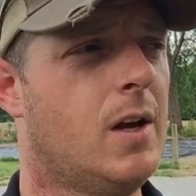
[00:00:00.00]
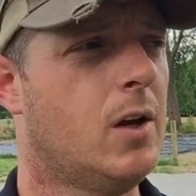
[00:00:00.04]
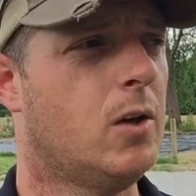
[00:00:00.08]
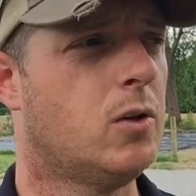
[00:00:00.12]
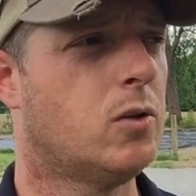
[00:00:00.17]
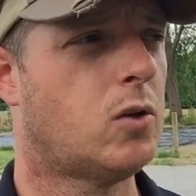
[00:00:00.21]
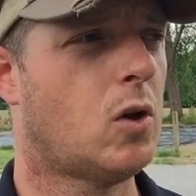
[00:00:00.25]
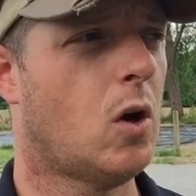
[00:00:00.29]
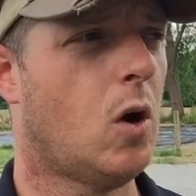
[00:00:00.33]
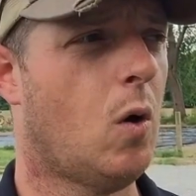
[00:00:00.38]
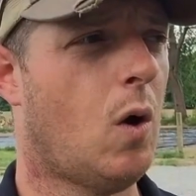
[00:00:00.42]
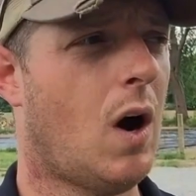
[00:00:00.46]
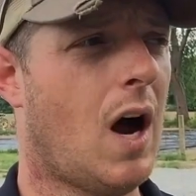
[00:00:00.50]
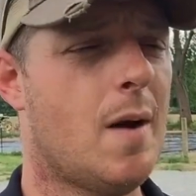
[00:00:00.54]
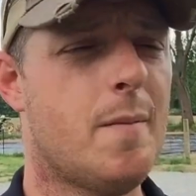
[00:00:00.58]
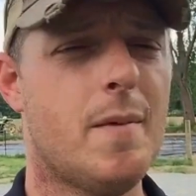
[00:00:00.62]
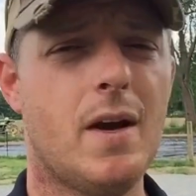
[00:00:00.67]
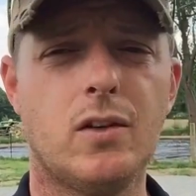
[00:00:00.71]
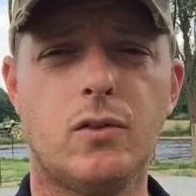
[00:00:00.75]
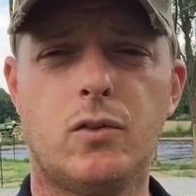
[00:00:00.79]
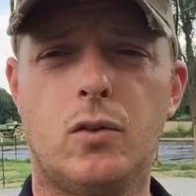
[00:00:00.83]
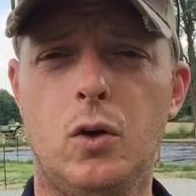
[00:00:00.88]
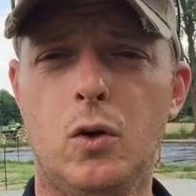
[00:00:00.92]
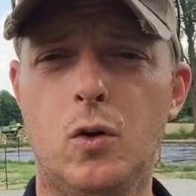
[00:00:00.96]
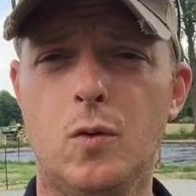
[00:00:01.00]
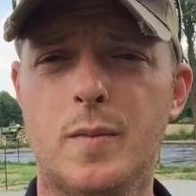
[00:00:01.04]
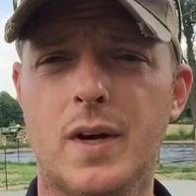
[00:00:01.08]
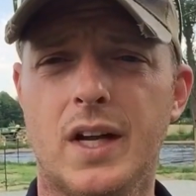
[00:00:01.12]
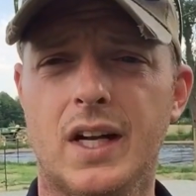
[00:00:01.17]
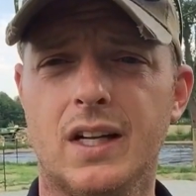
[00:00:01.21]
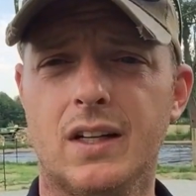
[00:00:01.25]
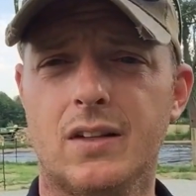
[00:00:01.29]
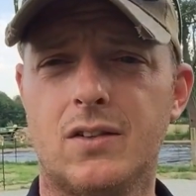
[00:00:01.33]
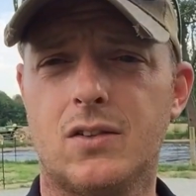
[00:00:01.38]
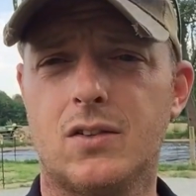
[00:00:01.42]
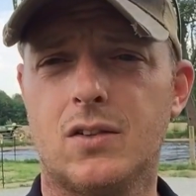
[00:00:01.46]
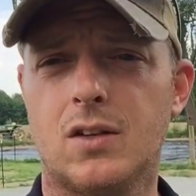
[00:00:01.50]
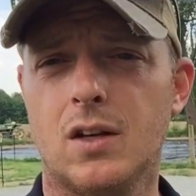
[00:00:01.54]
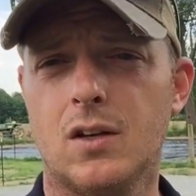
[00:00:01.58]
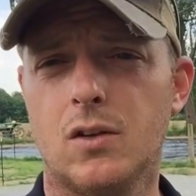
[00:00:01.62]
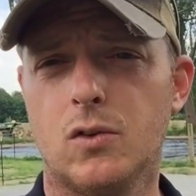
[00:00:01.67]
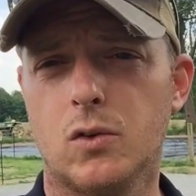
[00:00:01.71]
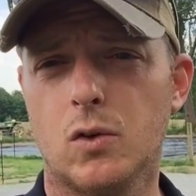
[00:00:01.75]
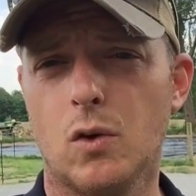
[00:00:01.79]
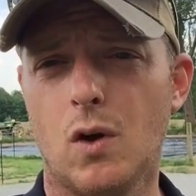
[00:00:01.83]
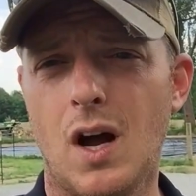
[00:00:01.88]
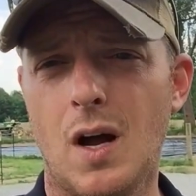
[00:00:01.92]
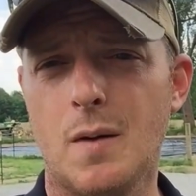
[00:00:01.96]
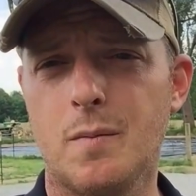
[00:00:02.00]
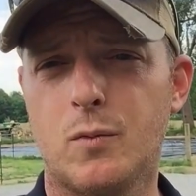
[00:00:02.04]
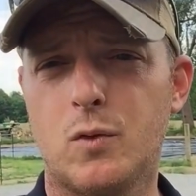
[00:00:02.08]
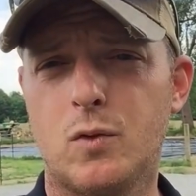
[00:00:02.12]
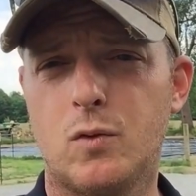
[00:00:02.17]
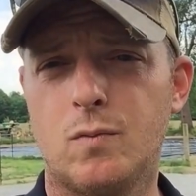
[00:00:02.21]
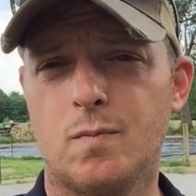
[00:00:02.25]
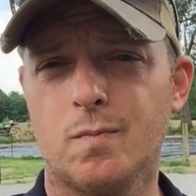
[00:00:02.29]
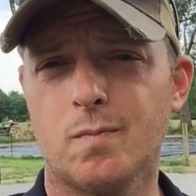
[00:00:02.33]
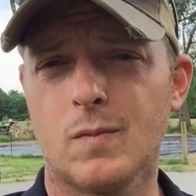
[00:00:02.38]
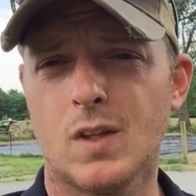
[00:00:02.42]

So I'm at 2 minutes, so I'm